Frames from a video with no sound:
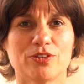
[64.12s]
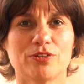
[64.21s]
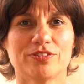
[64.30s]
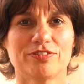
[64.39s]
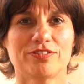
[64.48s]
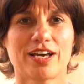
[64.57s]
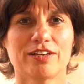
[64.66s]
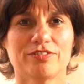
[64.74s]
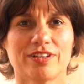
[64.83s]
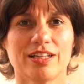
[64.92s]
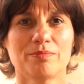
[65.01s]
of the 5
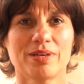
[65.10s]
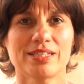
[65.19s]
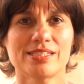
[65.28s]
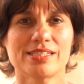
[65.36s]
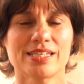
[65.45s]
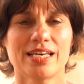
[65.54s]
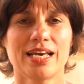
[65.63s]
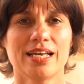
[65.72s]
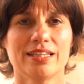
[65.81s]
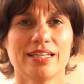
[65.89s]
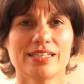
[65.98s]
elements
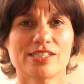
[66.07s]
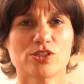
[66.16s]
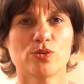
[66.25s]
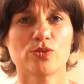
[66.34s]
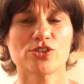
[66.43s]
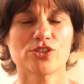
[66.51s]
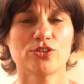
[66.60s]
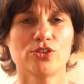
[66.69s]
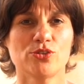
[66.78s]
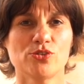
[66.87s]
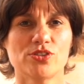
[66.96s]
that's also
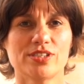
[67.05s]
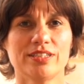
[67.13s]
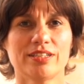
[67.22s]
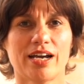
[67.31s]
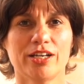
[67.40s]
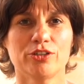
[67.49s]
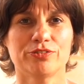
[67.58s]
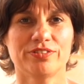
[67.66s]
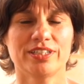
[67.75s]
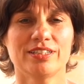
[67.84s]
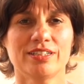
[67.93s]
used in
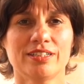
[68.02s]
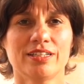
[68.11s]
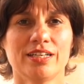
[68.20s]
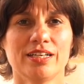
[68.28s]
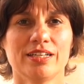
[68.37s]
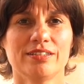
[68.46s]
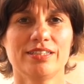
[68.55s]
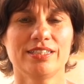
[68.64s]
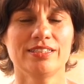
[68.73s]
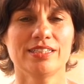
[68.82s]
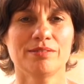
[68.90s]
Ayurveda, the
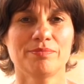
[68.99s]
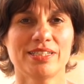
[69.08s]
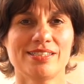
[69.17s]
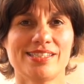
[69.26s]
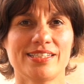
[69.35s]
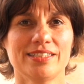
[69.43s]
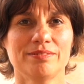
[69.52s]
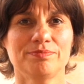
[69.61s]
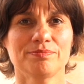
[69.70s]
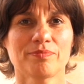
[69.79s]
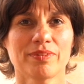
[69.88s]
Indian
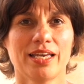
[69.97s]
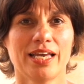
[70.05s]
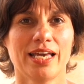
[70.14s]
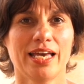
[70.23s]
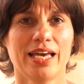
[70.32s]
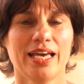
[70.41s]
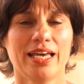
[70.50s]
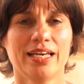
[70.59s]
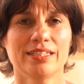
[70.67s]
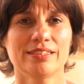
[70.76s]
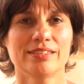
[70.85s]
medicine.
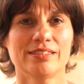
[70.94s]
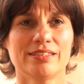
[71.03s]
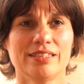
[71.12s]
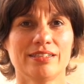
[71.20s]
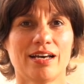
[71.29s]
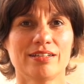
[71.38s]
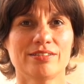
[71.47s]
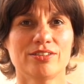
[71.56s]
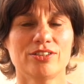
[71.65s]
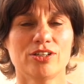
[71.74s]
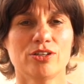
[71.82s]
And in
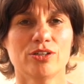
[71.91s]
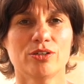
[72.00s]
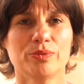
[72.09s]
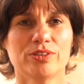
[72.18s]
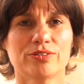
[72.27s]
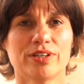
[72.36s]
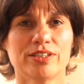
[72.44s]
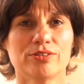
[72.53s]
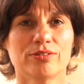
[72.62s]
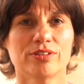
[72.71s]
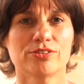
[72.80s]
Atha Yoga we try
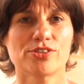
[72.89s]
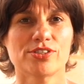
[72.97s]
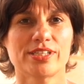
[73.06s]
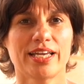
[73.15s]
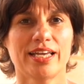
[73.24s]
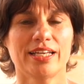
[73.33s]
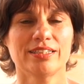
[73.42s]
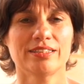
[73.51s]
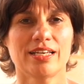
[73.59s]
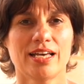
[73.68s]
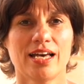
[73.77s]
to
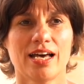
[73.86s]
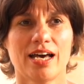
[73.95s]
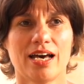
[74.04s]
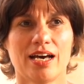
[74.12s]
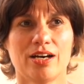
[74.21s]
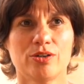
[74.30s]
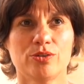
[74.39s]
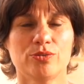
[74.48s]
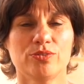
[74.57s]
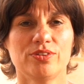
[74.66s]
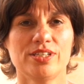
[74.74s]
understand
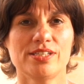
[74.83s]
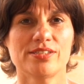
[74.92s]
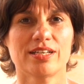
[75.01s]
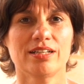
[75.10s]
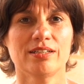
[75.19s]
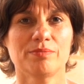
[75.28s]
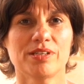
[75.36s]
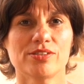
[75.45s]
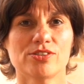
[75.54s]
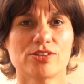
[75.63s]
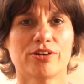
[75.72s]
how these
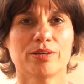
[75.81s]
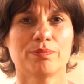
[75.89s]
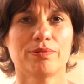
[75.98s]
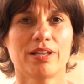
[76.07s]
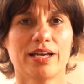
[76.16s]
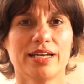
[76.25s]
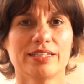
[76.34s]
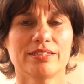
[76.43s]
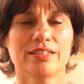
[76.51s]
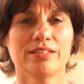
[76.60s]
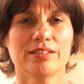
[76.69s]
elements are applied
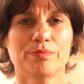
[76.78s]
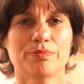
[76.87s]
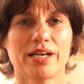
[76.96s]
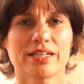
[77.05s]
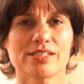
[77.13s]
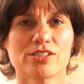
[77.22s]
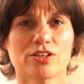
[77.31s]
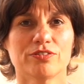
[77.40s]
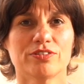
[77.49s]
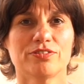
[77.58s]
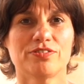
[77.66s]
in the practice
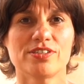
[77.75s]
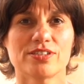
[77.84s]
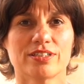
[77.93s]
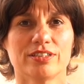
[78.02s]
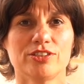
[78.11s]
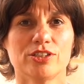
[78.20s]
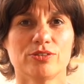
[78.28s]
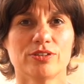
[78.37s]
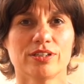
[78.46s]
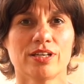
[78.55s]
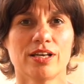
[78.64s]
of the physical
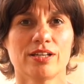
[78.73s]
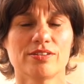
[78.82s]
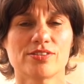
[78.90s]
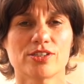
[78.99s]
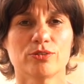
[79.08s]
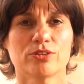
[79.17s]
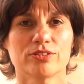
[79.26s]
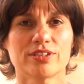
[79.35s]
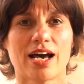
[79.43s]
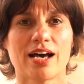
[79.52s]
yoga, the so-called